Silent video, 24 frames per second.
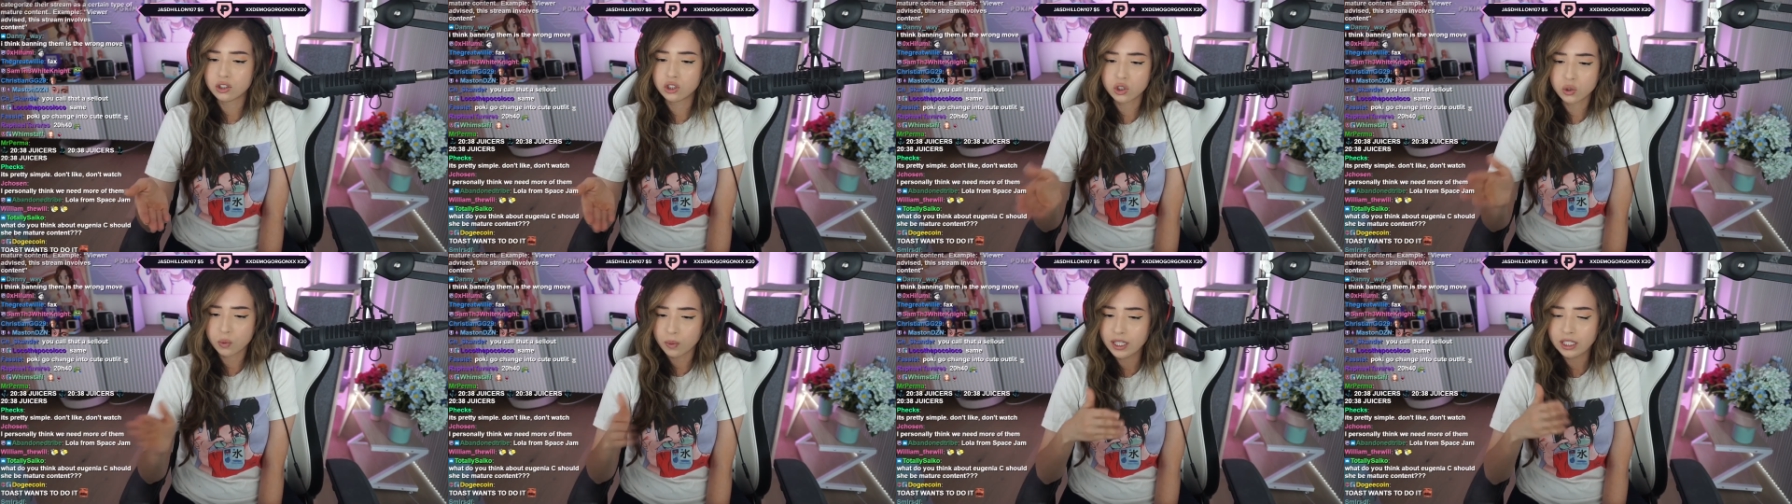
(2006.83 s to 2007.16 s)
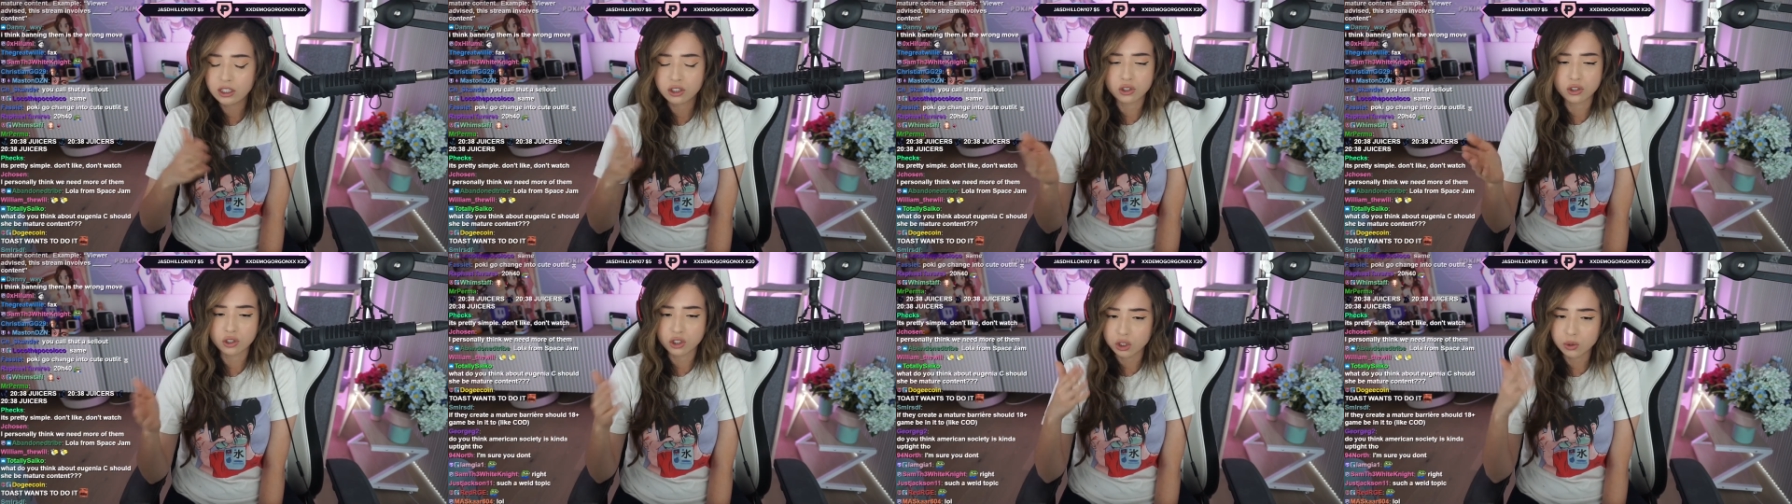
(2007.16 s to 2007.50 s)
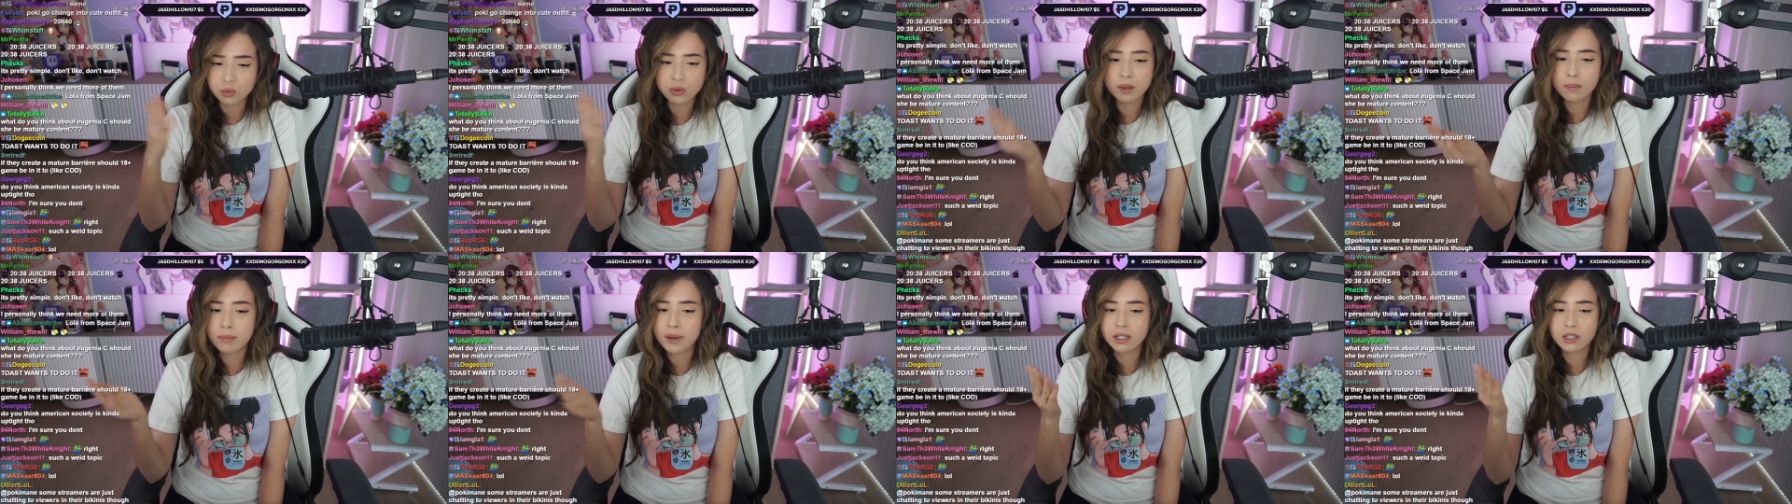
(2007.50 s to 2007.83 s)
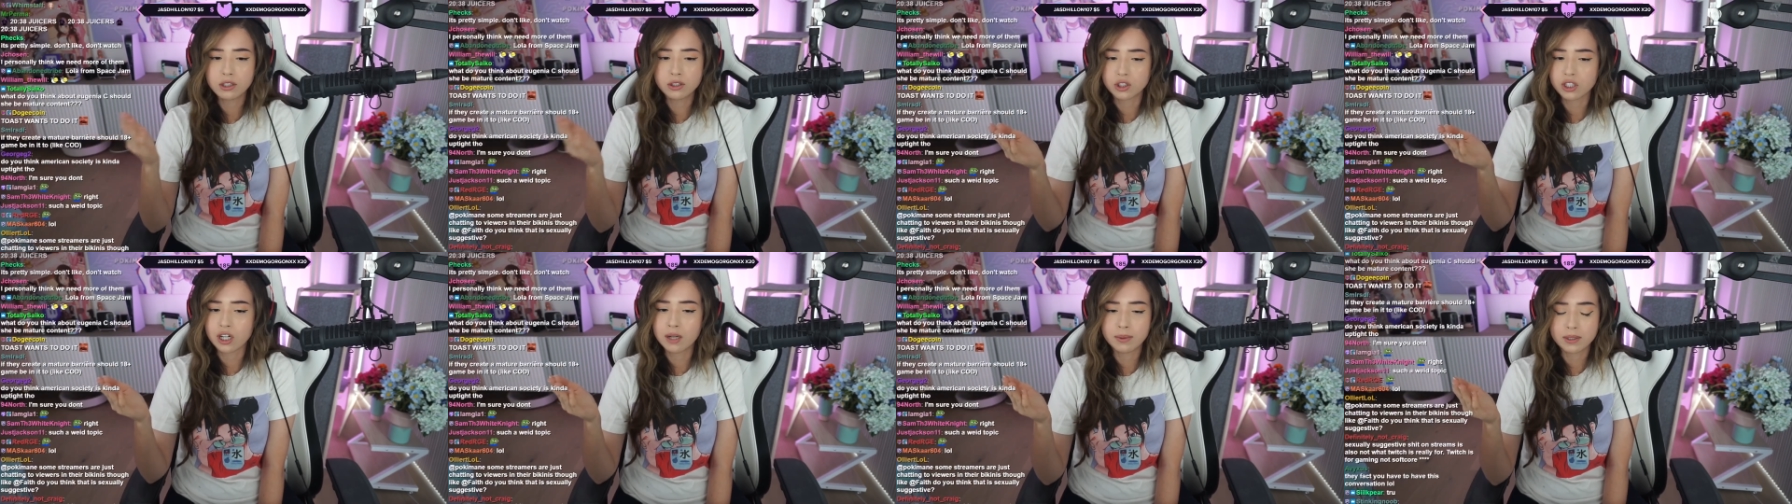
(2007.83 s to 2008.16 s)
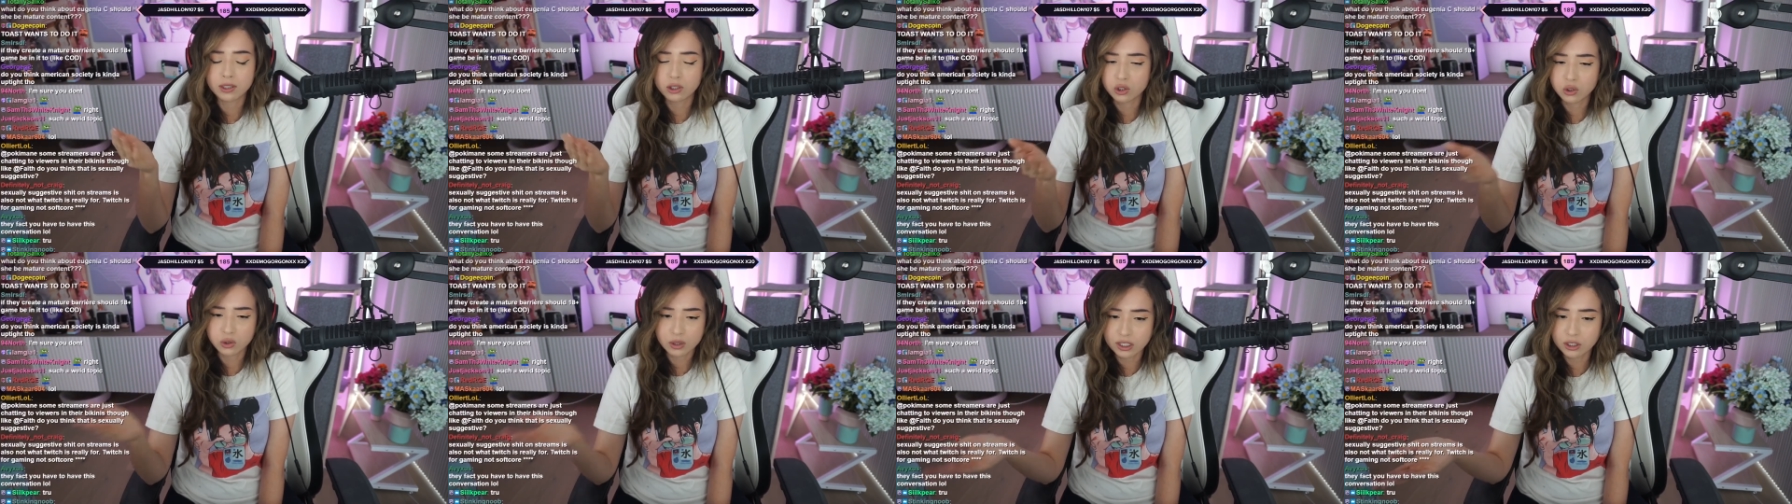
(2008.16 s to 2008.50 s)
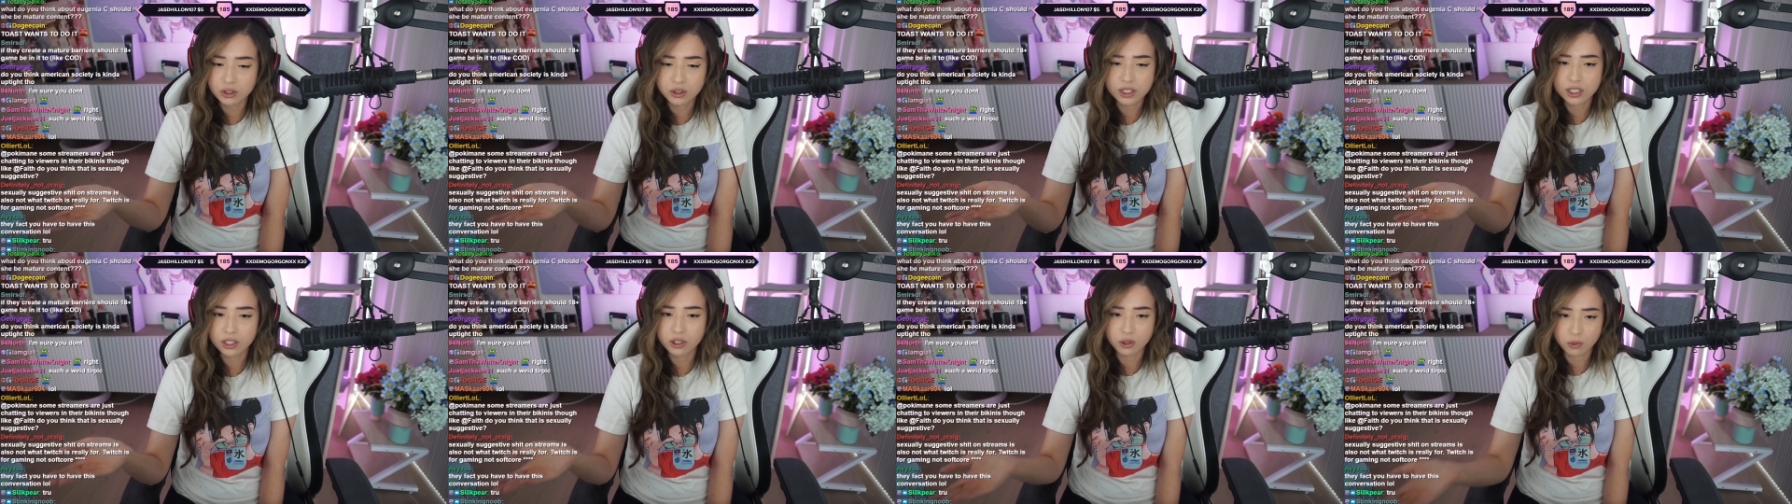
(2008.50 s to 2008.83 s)
Twitch, do a better job at
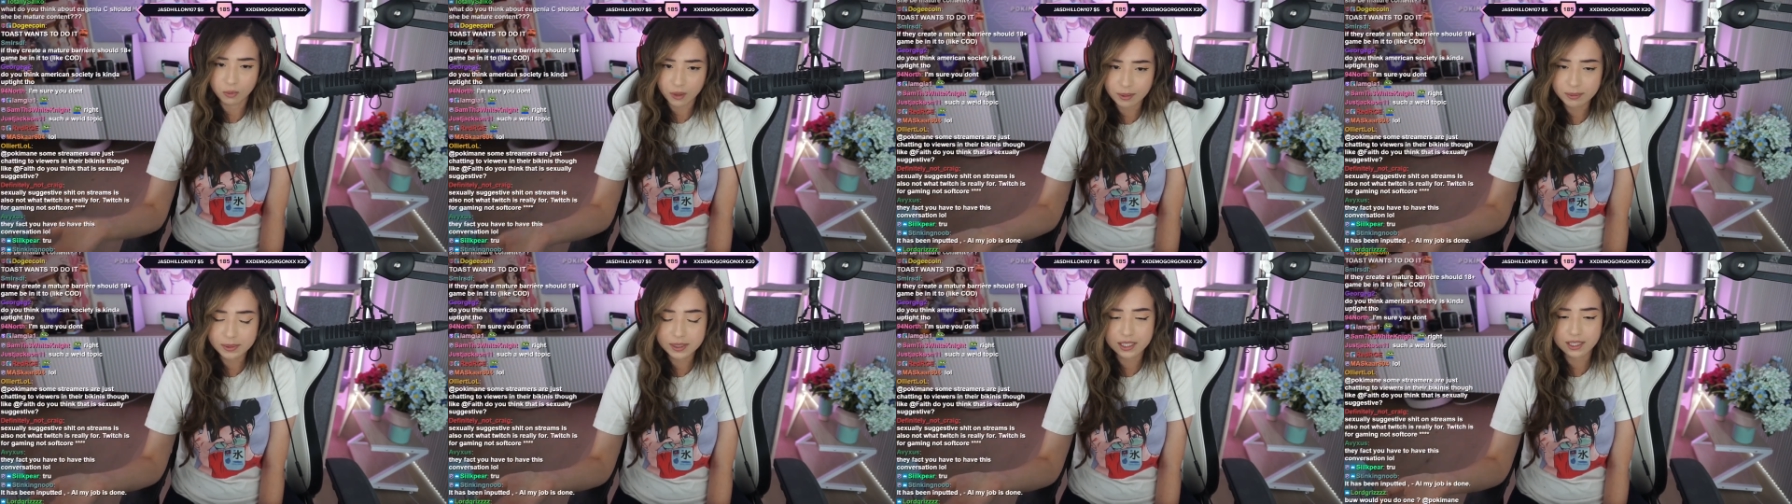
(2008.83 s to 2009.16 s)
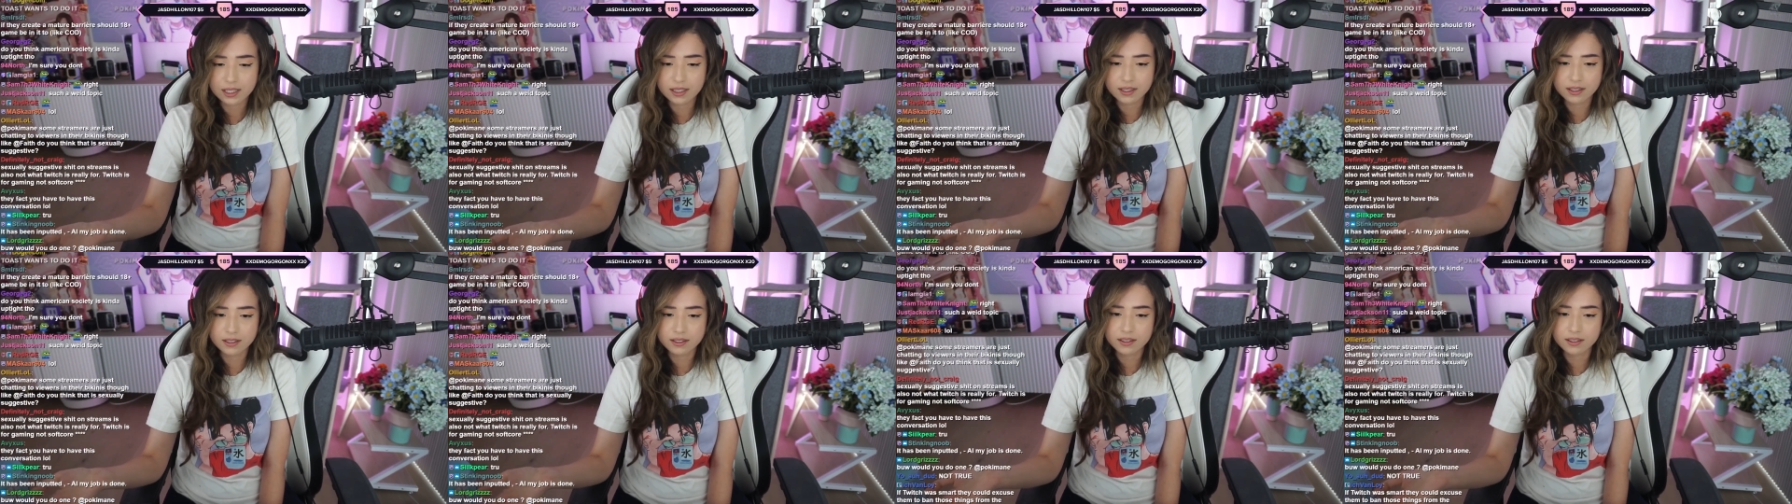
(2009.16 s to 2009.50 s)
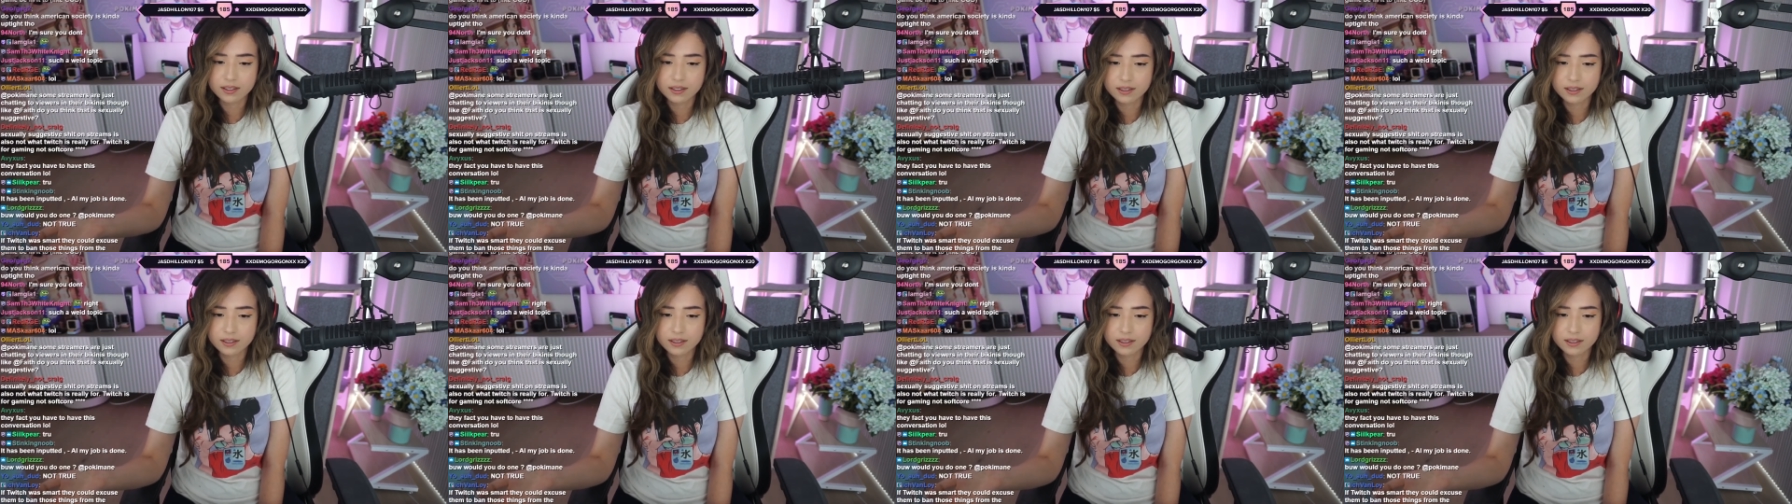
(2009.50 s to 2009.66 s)
structuring your website.